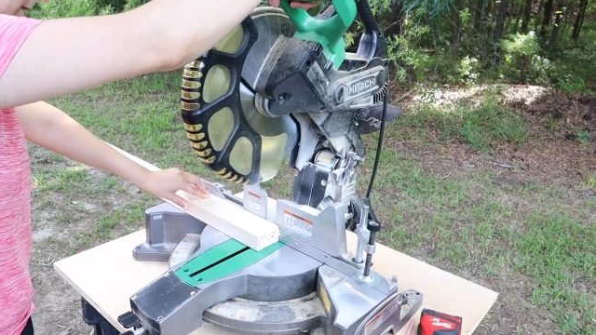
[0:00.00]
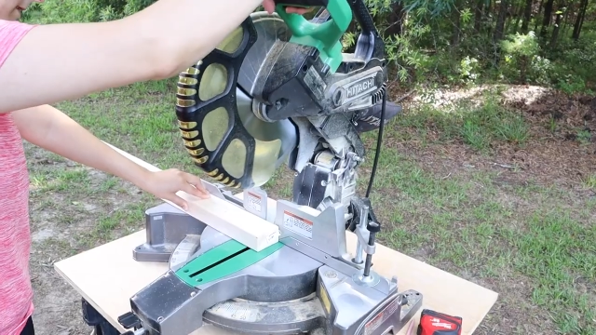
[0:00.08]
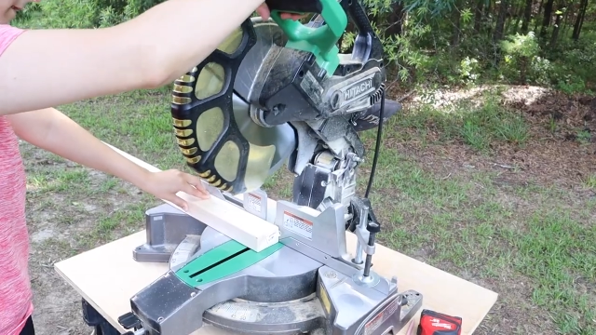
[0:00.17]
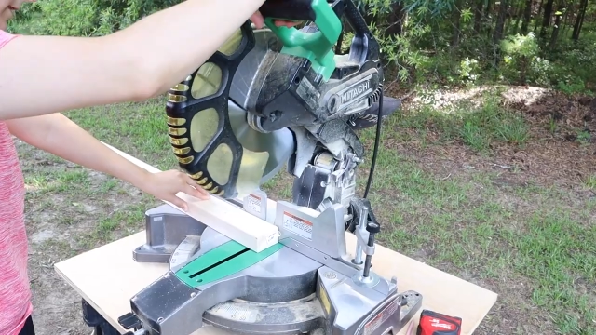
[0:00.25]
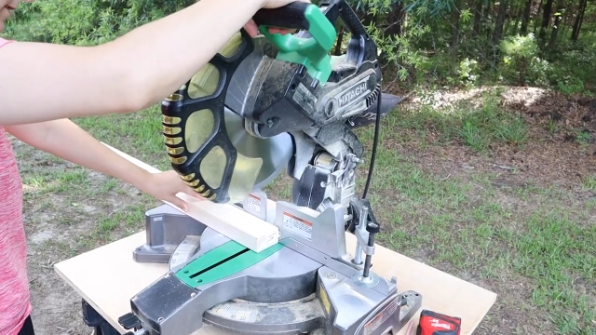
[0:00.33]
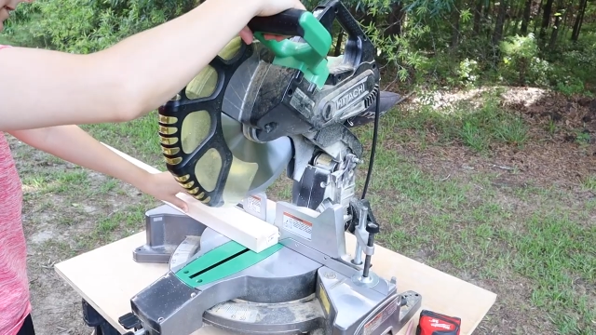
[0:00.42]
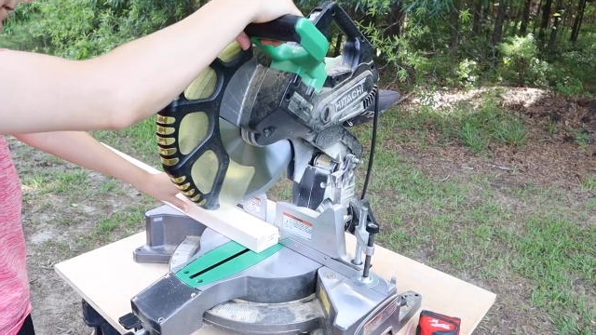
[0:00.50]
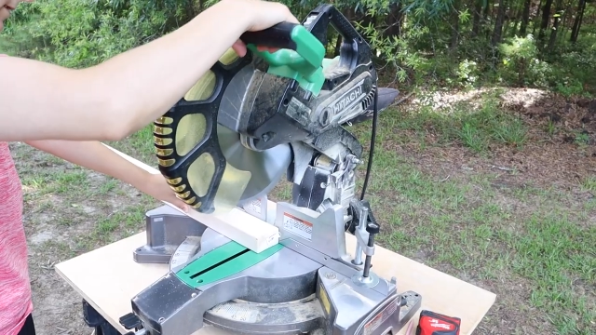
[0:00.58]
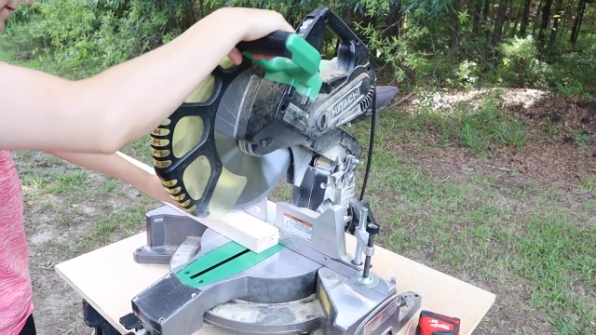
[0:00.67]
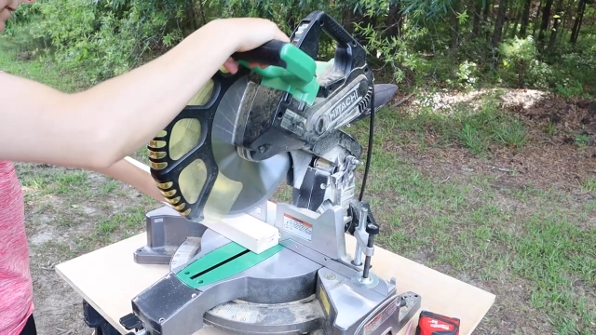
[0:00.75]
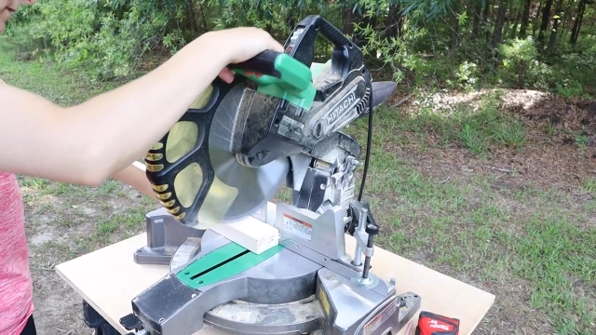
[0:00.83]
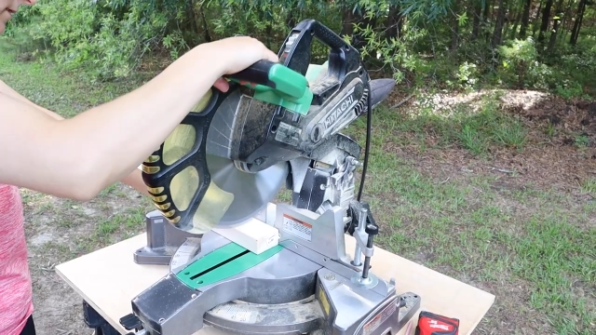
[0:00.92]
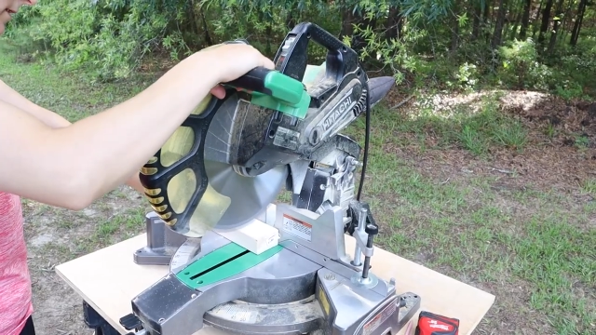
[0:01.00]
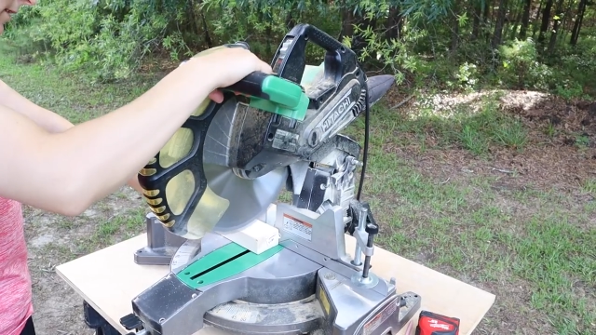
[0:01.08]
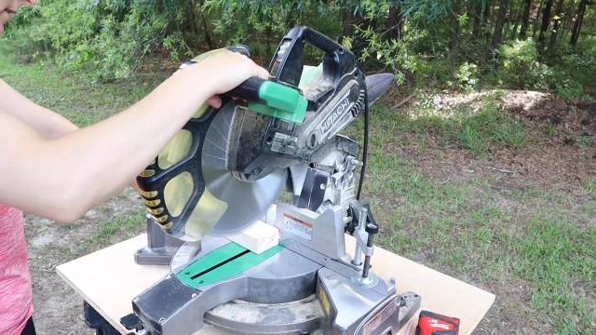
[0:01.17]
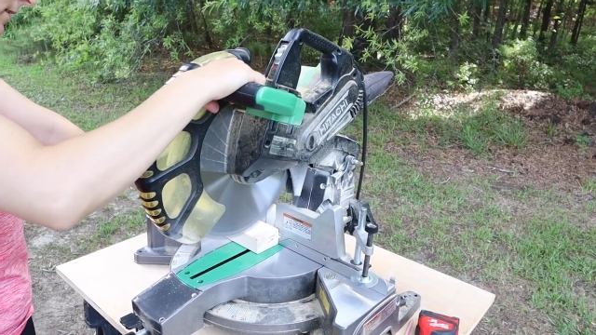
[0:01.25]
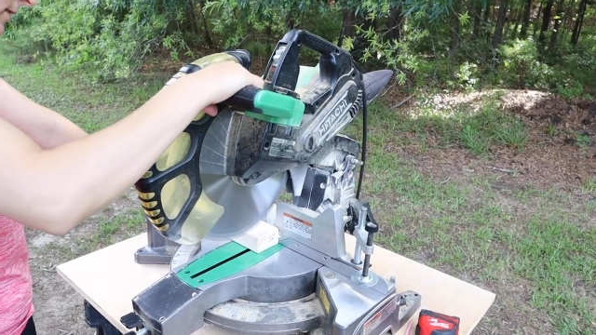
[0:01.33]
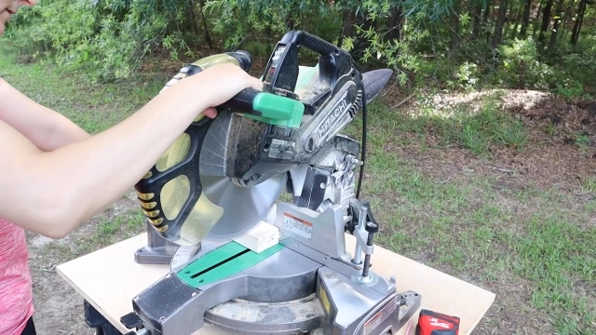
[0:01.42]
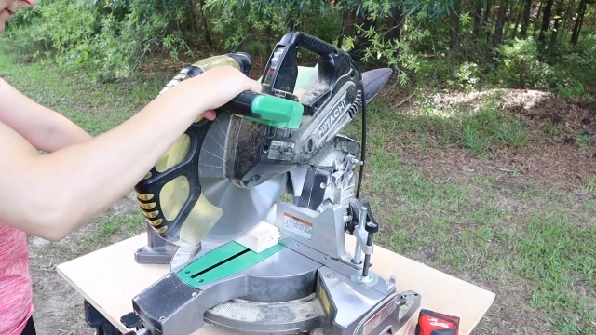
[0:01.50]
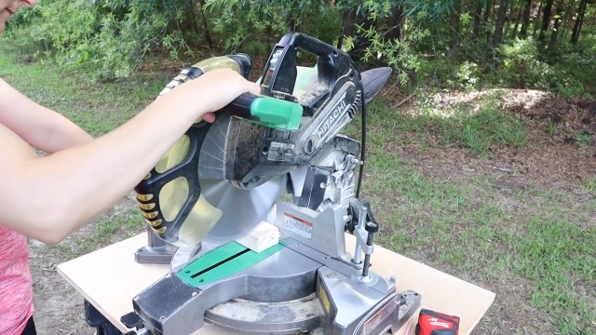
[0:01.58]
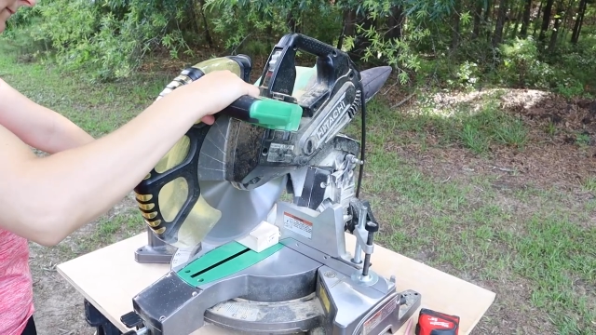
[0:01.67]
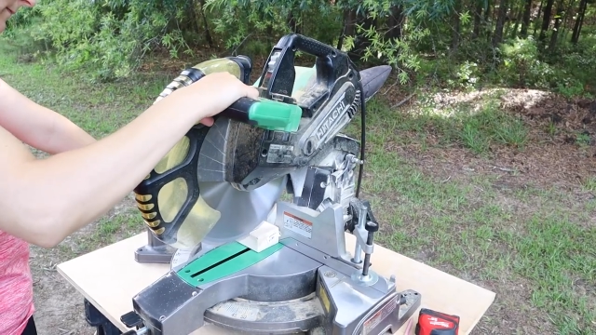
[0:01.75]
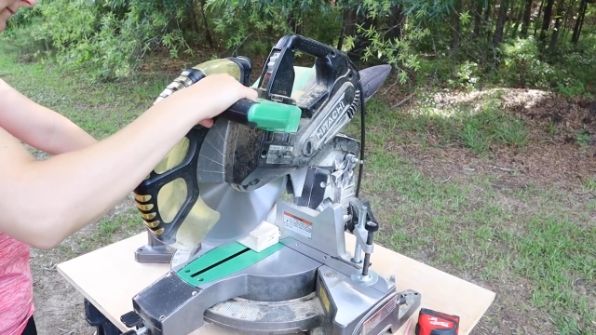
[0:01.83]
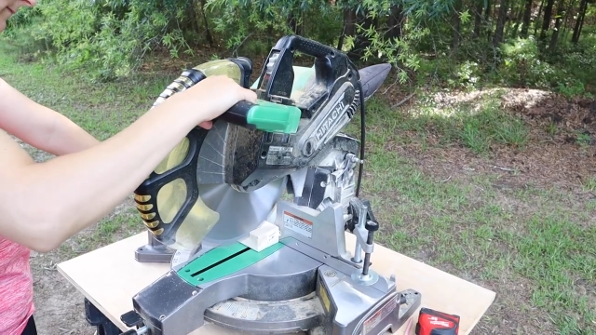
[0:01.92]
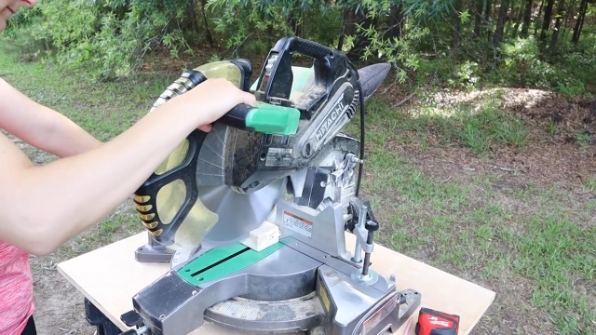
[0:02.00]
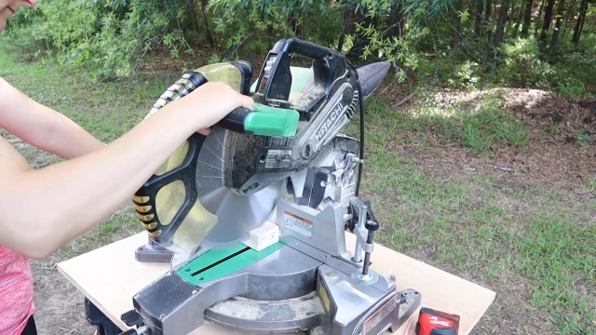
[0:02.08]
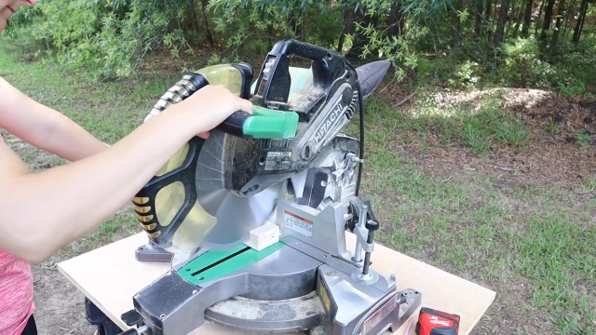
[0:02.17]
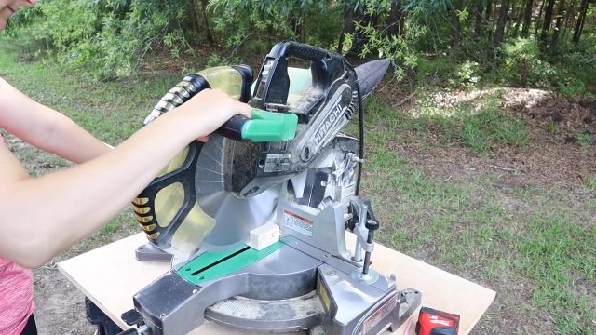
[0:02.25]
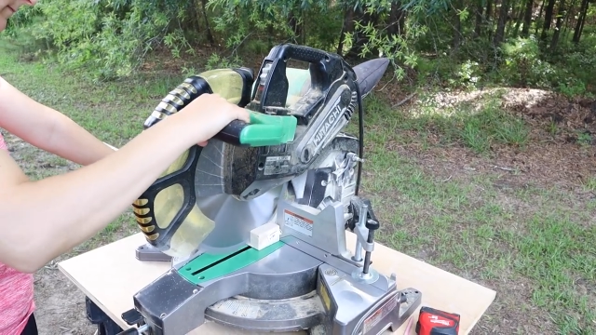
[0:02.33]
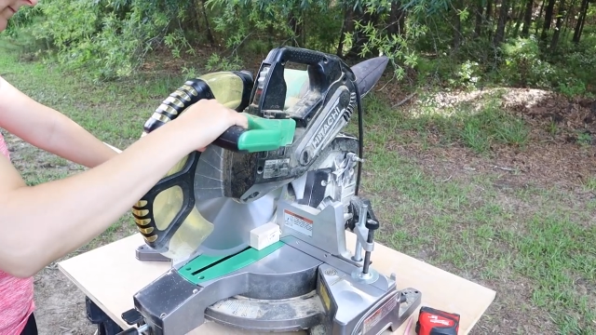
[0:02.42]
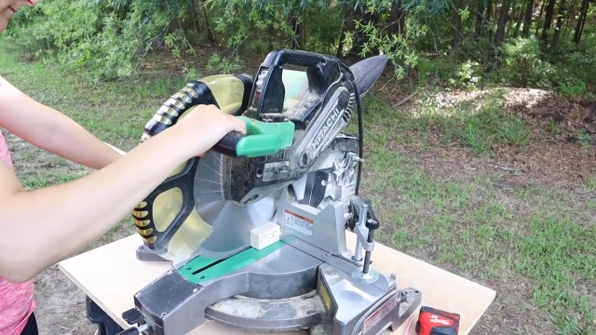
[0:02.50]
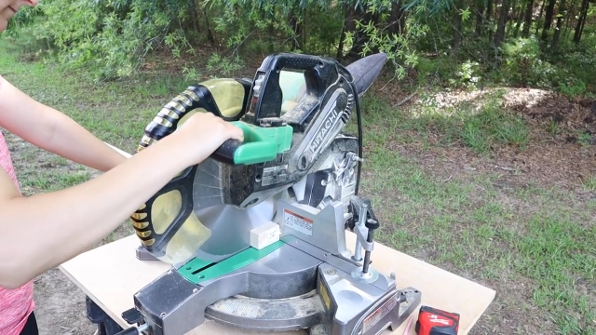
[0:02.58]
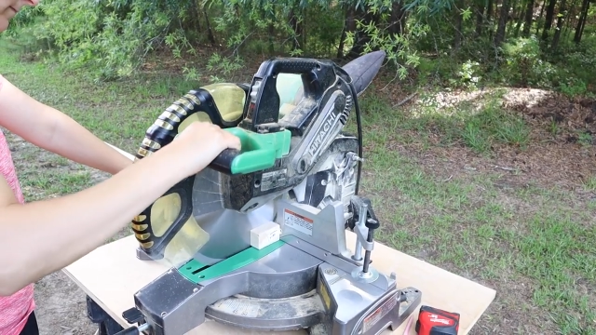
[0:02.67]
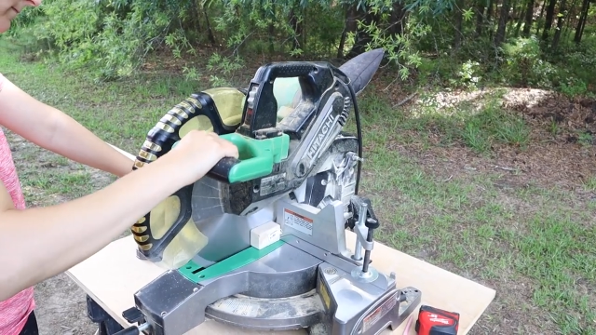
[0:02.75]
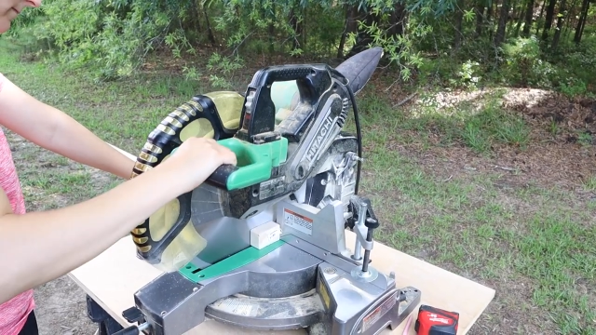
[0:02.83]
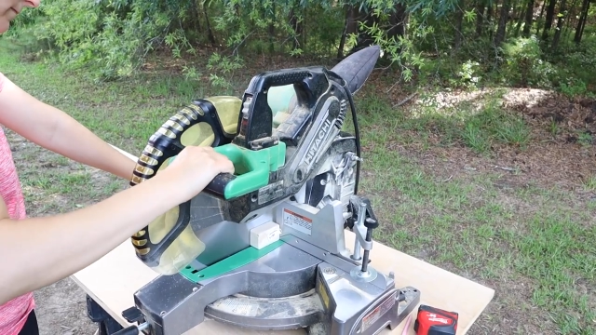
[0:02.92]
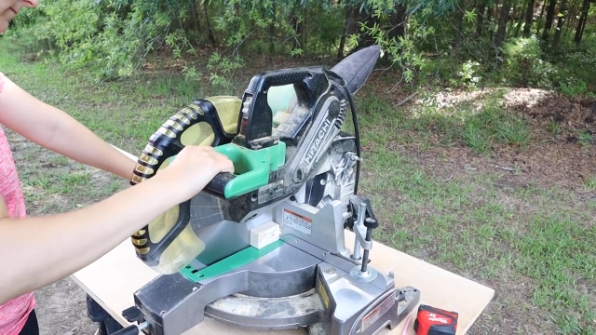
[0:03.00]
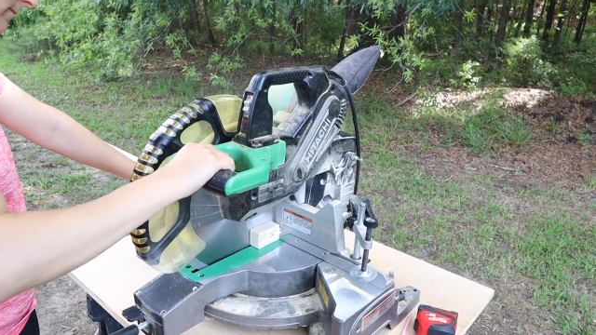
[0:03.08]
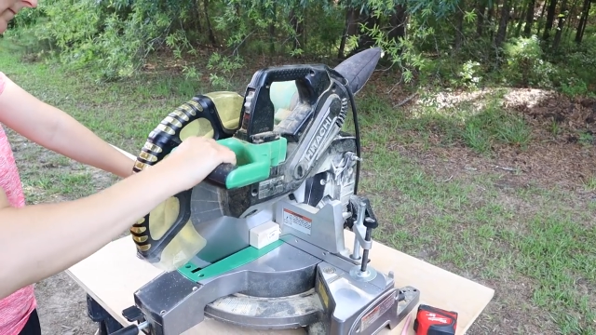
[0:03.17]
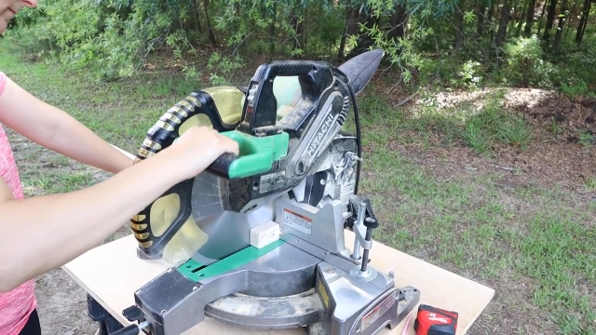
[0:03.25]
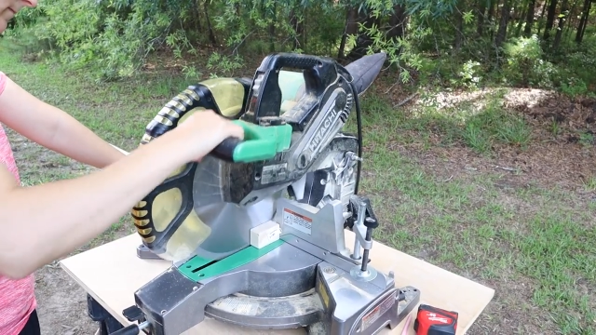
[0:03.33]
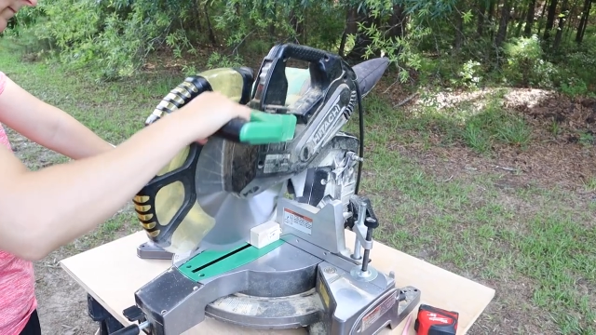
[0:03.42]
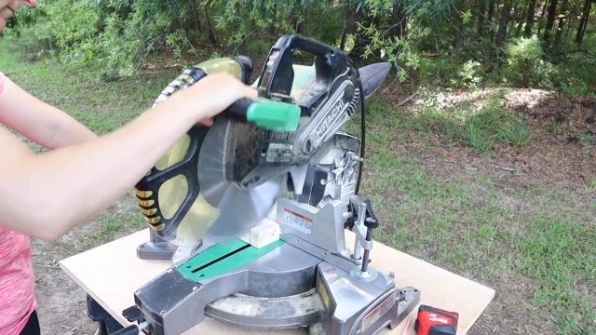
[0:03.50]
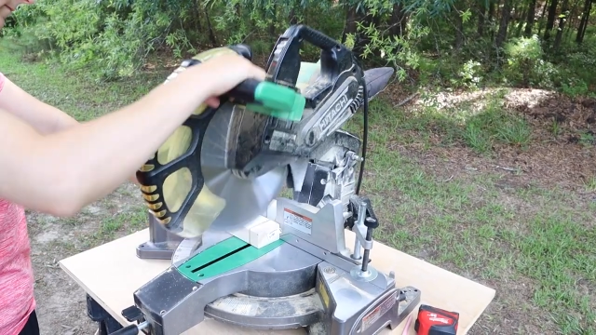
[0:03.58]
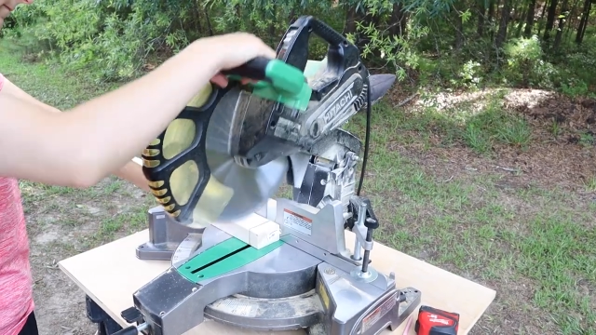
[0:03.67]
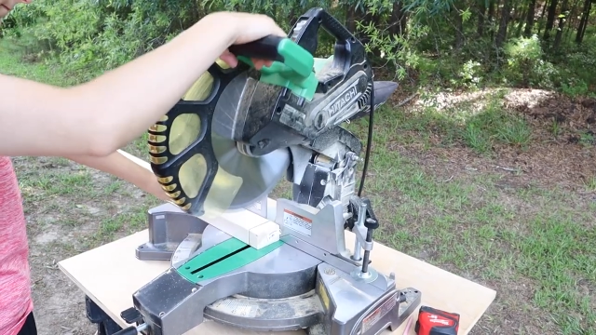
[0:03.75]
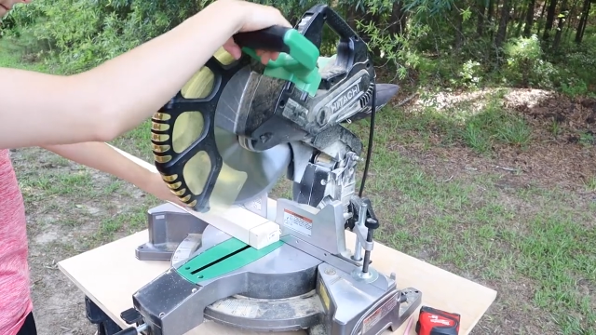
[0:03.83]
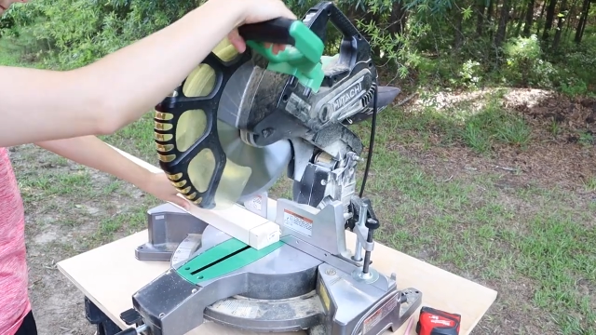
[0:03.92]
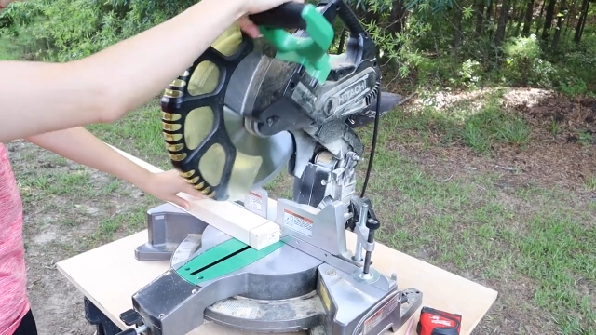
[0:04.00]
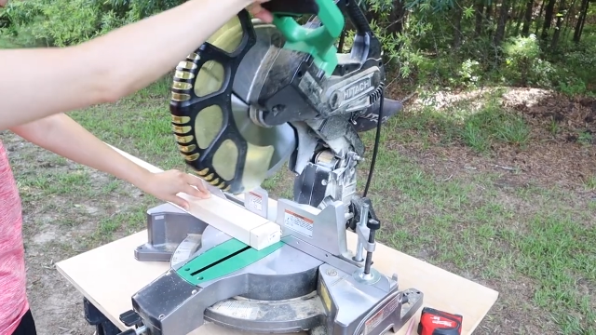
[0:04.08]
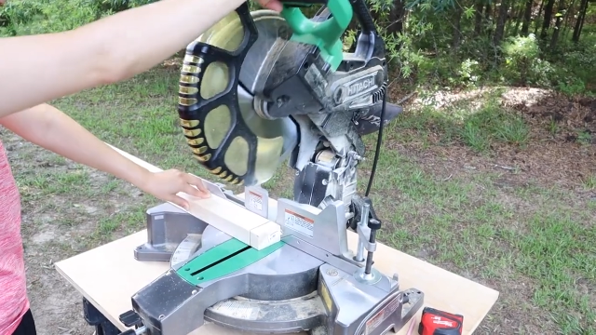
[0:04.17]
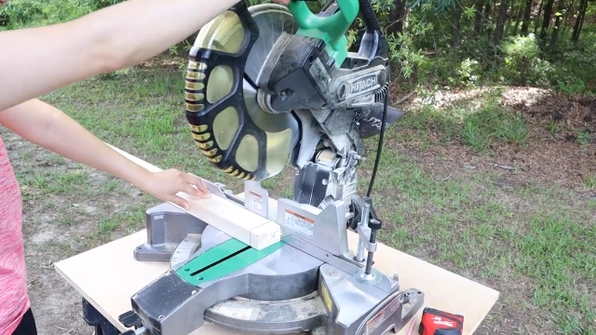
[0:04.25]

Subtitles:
No face is visible, so there are no lips to read.